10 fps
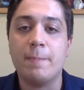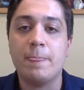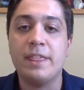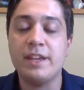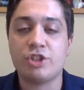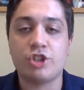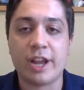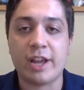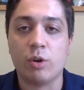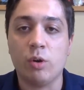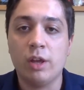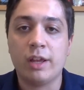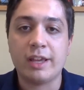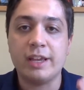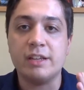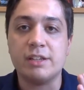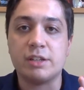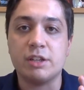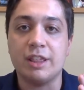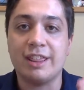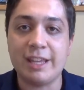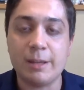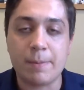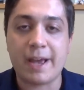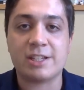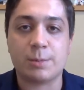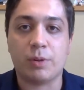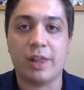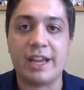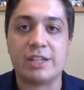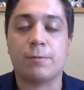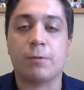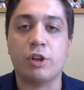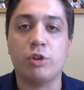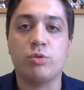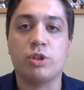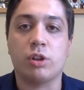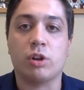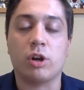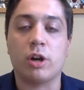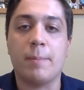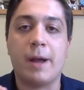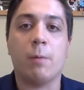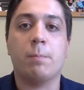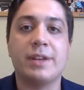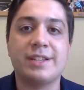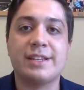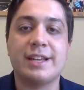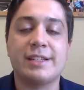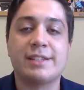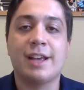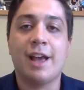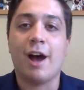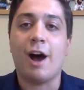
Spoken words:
this channel is the best place for you to learn about business.